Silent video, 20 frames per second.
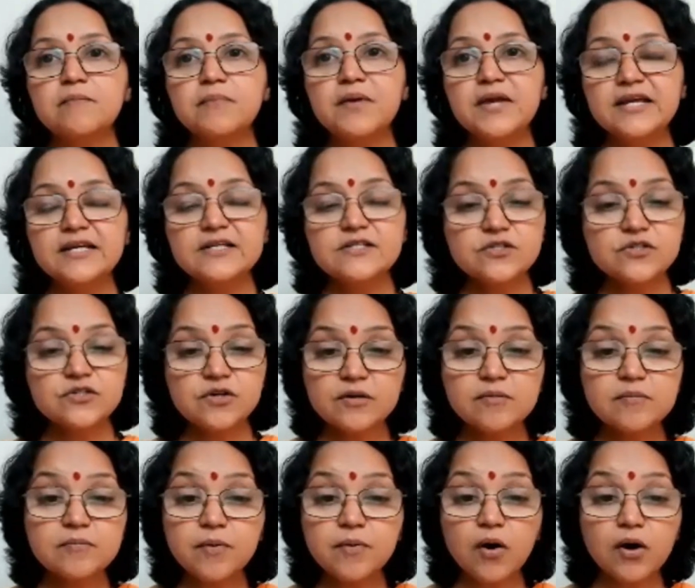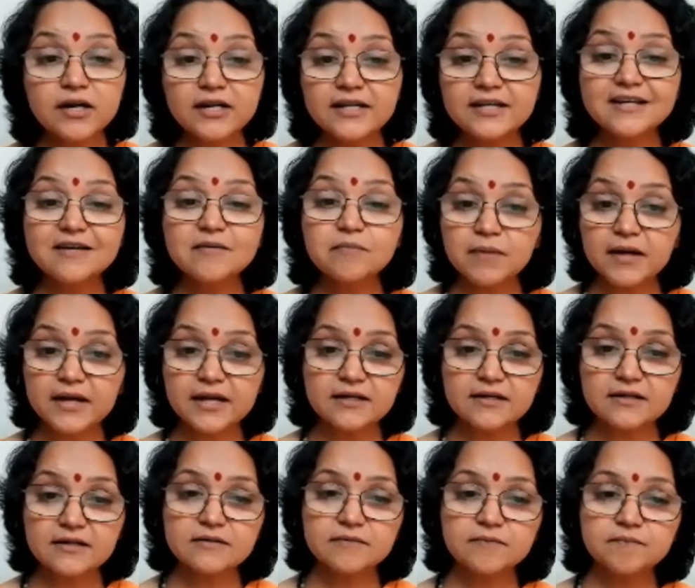based on body and mind.